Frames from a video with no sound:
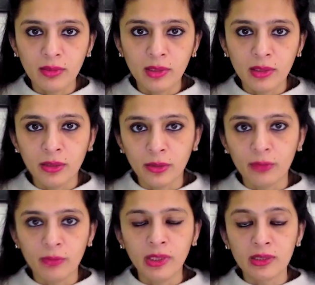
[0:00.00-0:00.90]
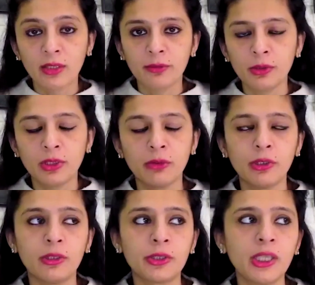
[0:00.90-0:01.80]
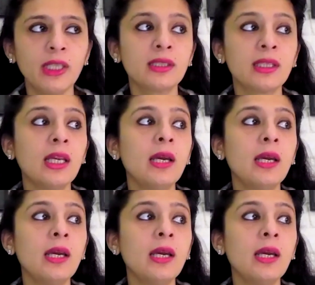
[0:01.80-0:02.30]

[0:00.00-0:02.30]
you know, instead of using real trees.